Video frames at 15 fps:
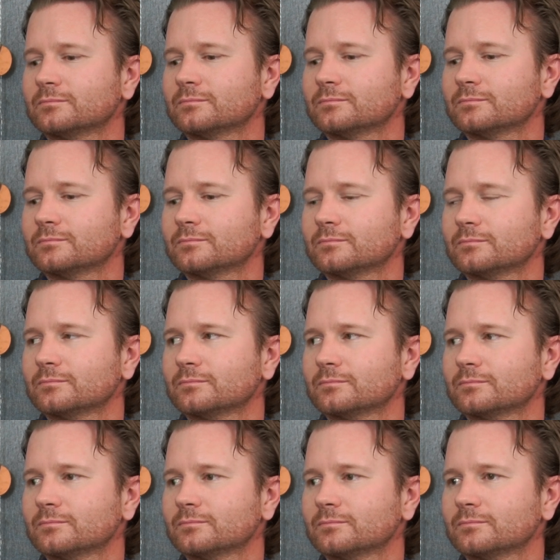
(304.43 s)

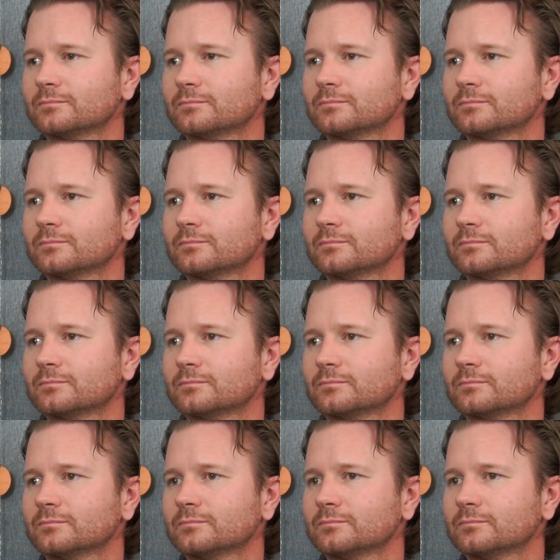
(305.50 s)

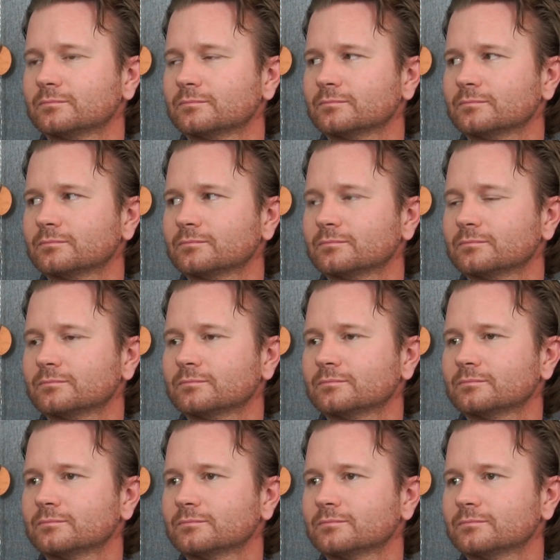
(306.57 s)

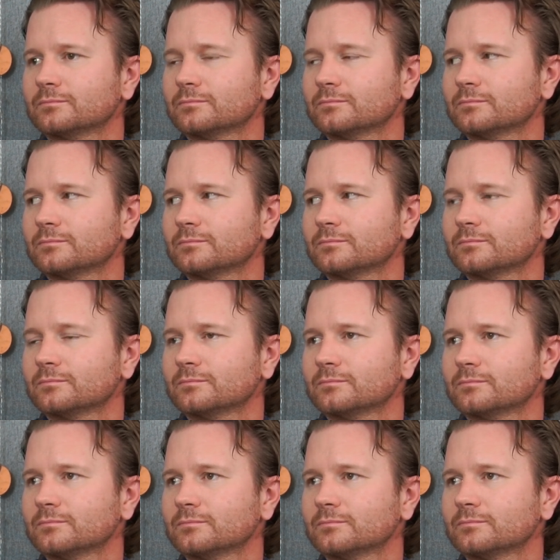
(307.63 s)

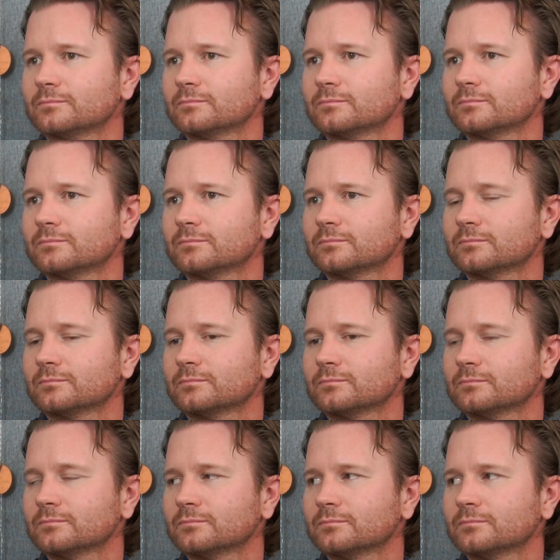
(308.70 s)

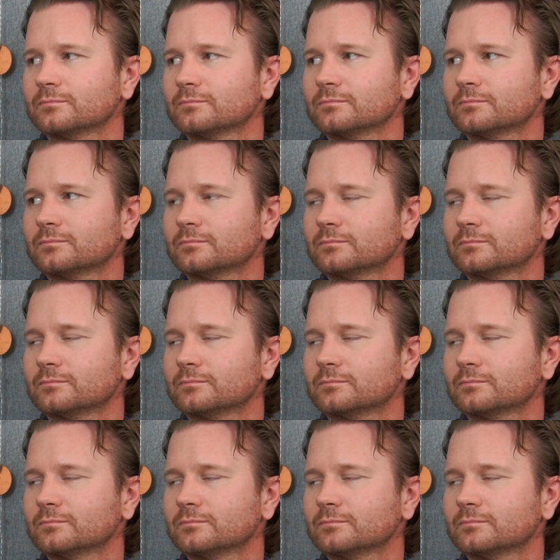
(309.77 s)
(silent)